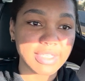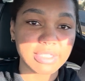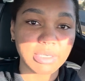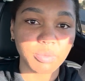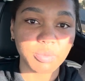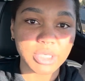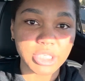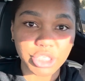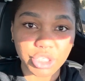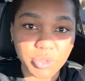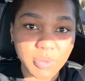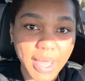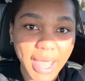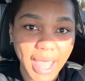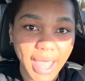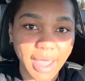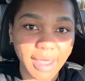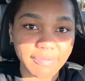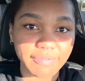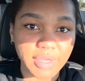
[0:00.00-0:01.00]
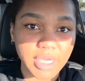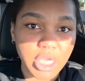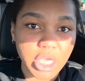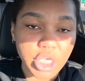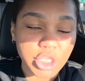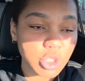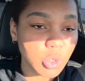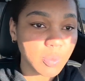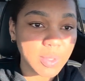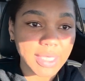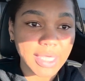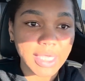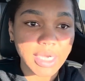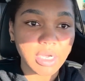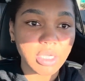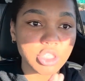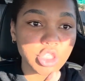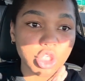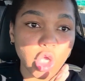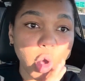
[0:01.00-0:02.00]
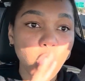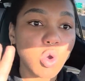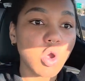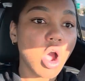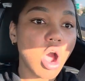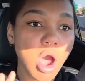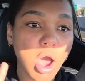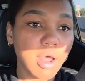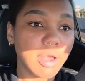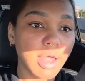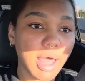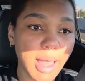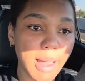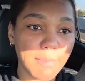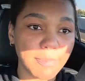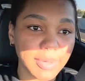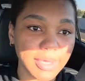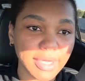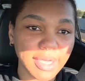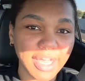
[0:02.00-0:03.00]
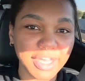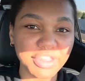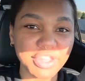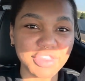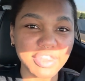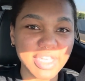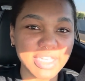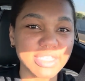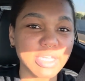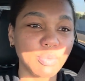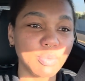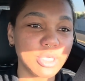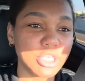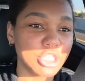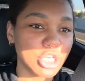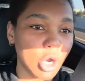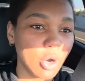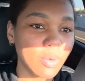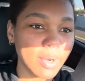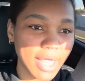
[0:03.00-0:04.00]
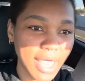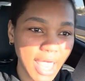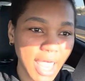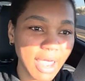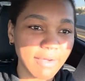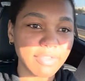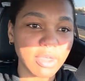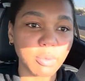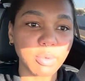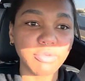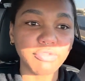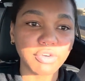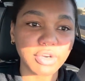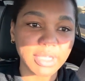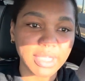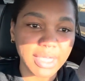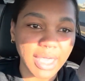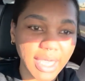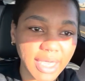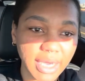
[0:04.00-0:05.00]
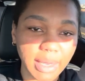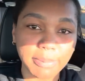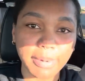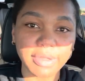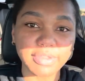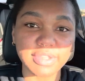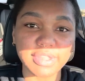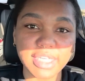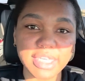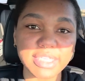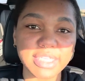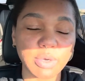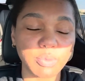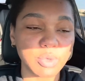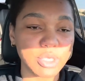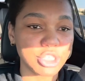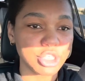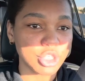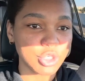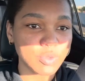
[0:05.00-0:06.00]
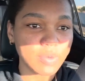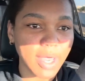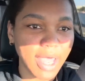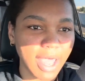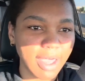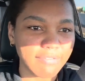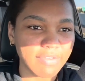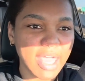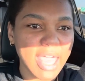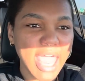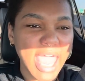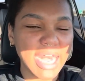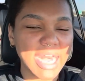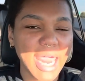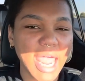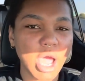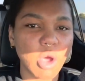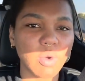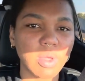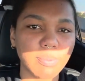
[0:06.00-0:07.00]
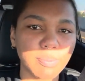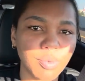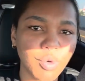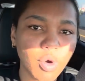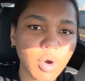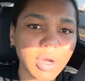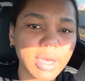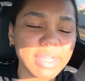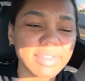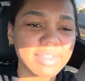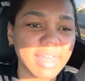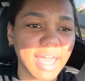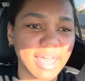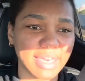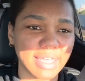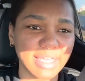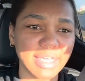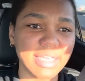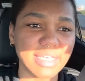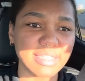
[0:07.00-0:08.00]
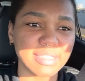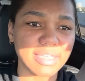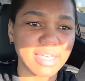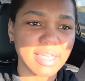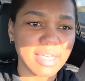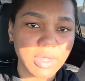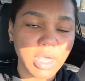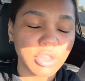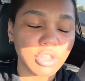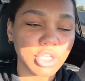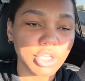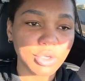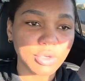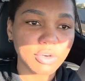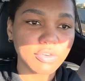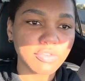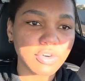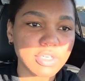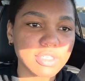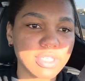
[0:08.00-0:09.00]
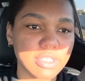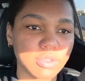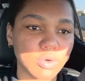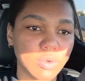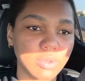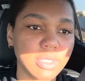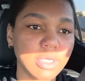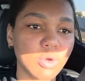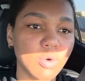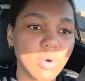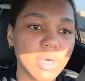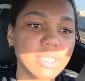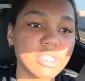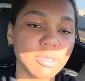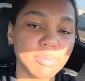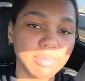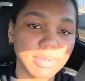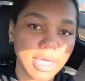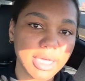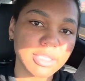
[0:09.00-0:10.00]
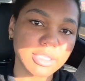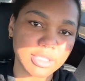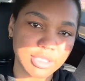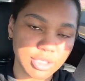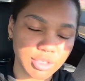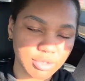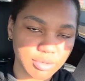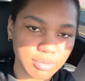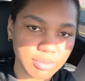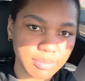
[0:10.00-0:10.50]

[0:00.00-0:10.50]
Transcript: that we do have. So we get so caught up in the things that we don't have that we forget about the things that we do have and how important that is. The universe is only going to bless you